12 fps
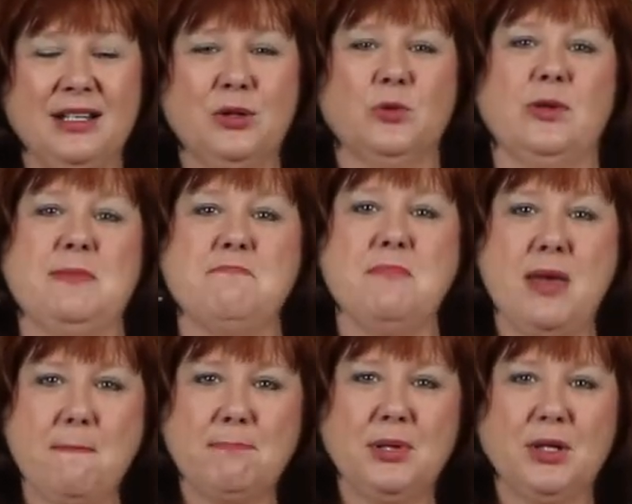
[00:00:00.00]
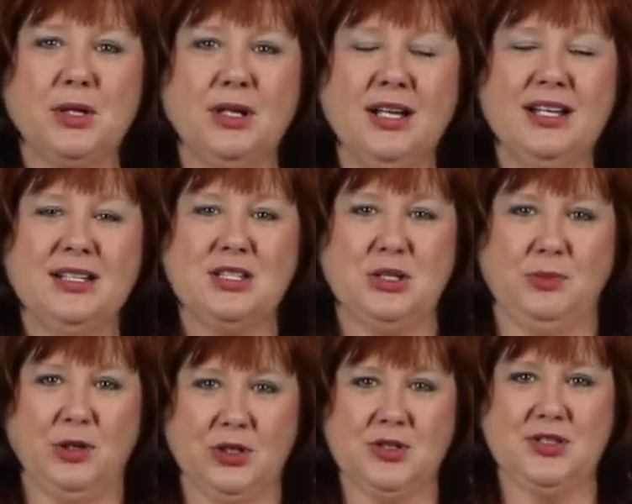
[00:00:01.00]
Remember to
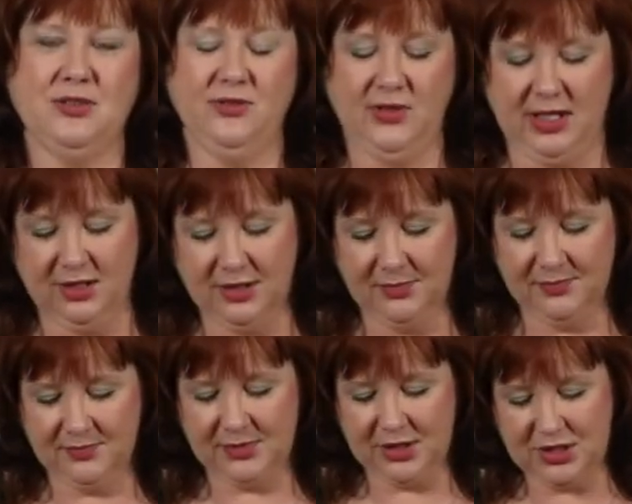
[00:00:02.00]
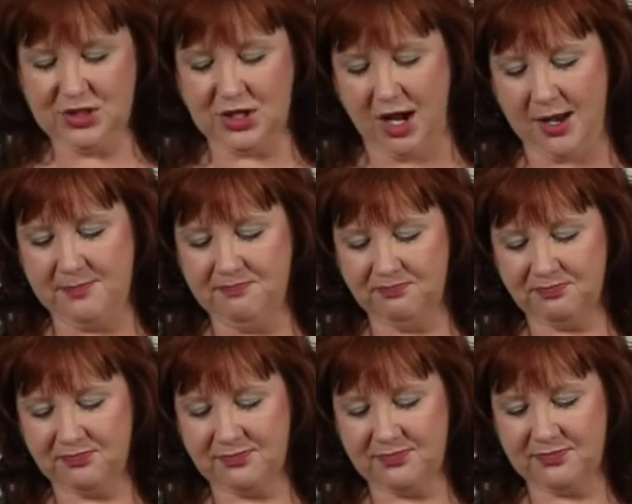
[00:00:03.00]
persevere. Good job.
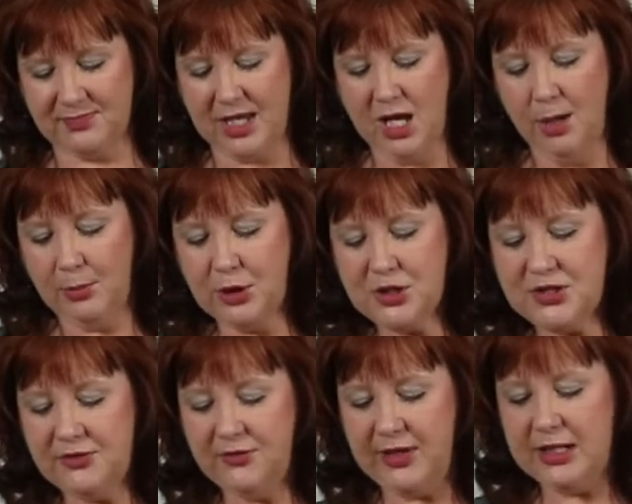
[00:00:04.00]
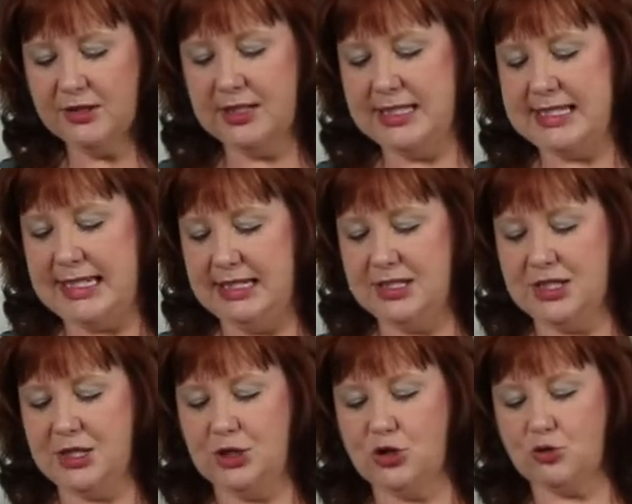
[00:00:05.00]
Perseverance is
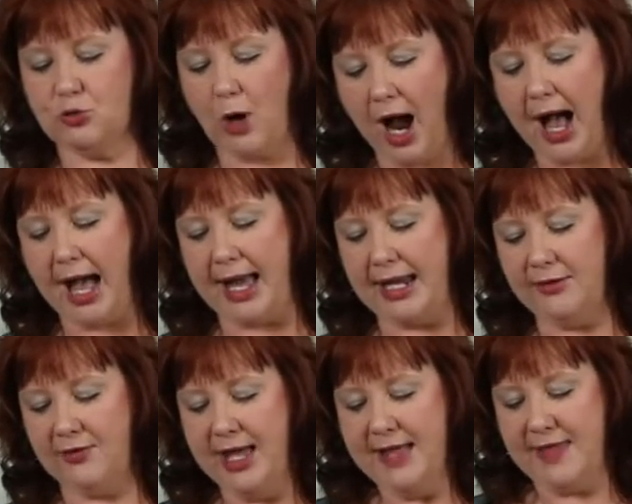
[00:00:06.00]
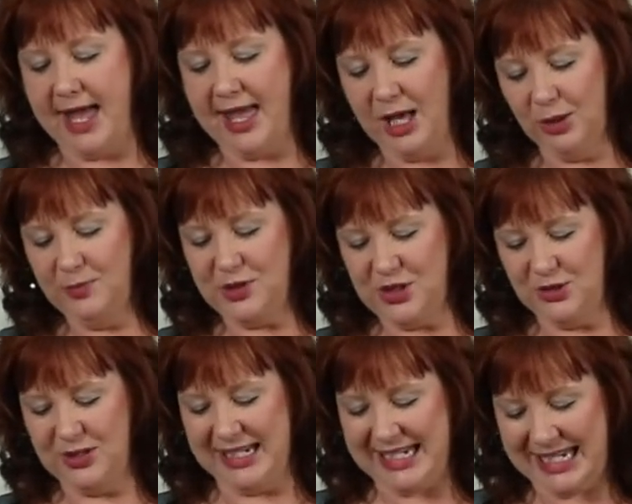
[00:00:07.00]
the drive that helps you
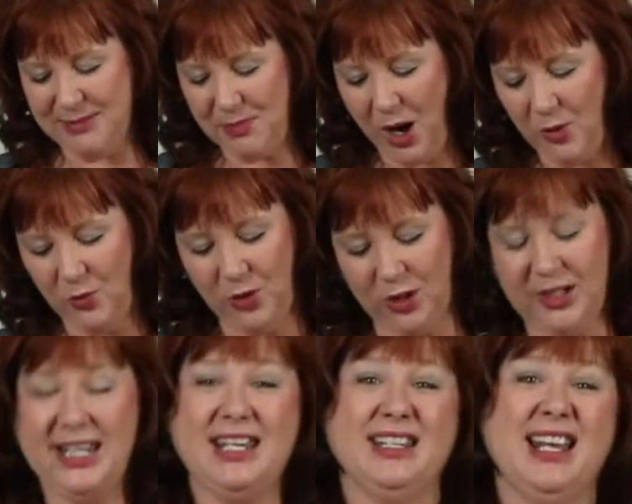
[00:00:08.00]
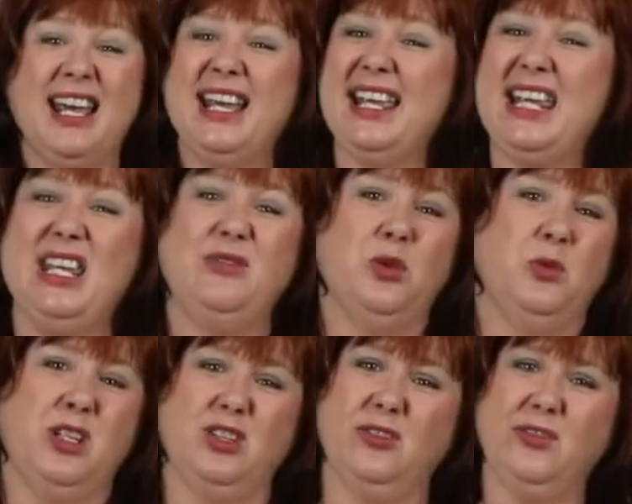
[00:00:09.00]
to keep on working even when
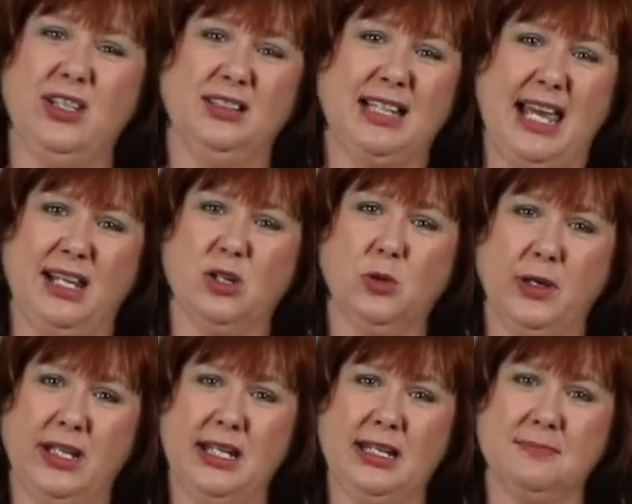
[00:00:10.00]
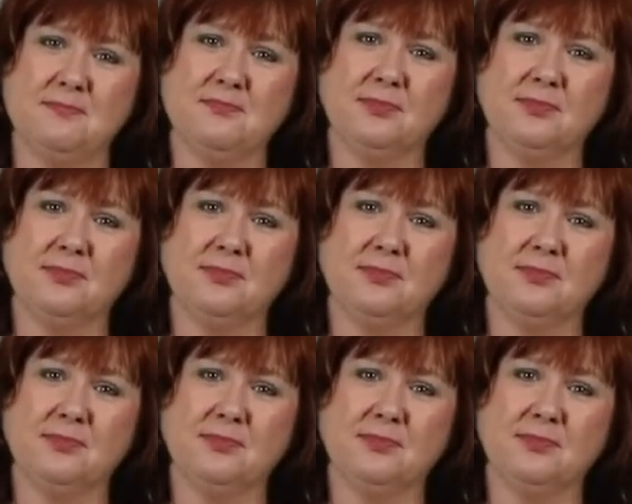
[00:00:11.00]
you feel like quitting.